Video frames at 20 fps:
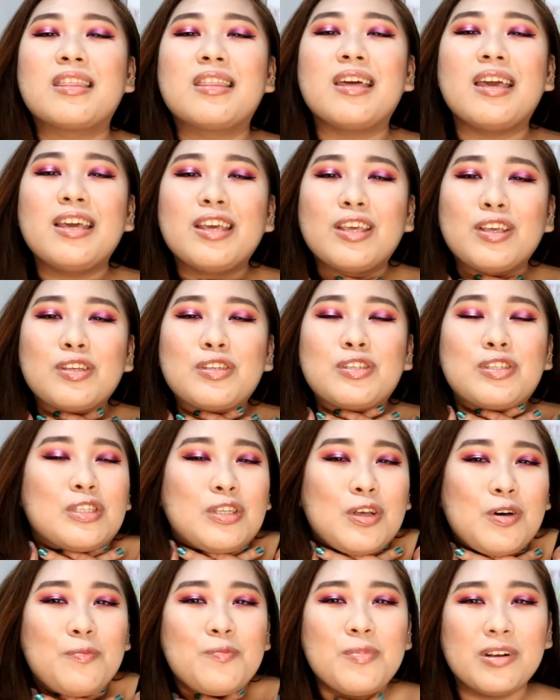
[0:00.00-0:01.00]
thank you
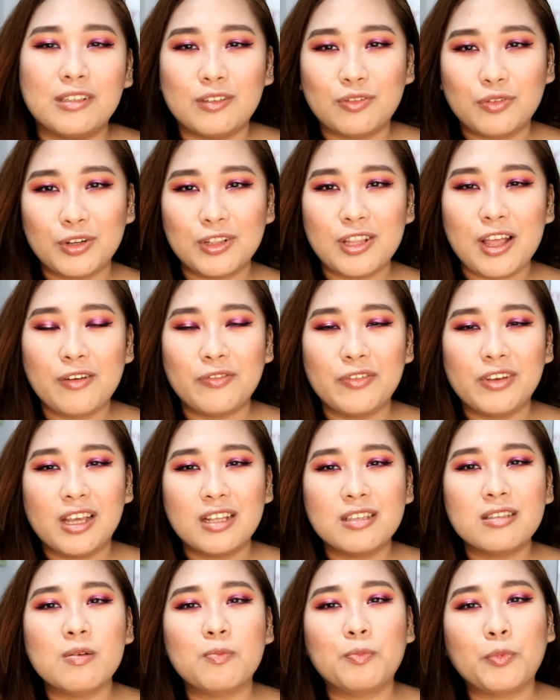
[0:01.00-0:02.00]
so much for loving
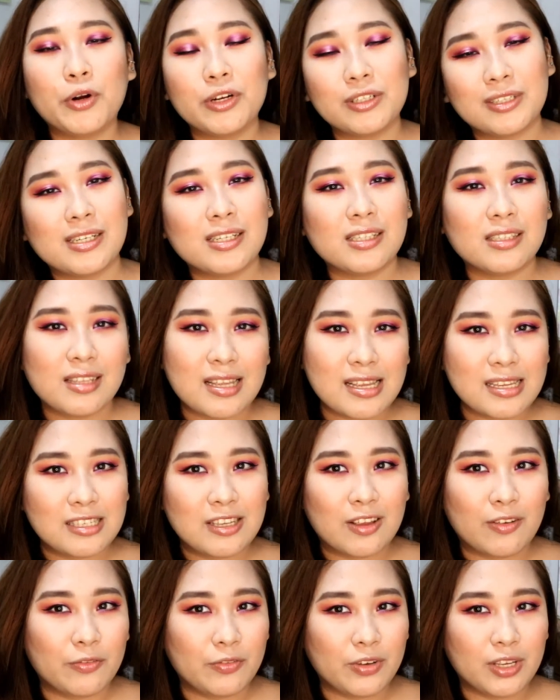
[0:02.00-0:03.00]
and supporting these
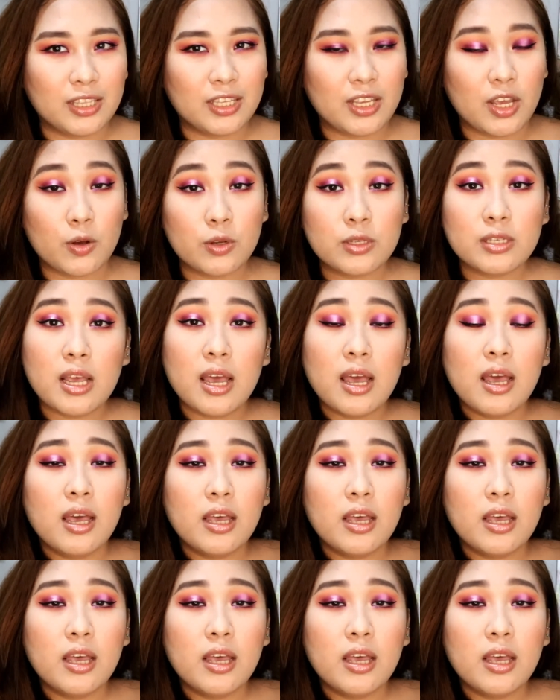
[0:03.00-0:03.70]
videos.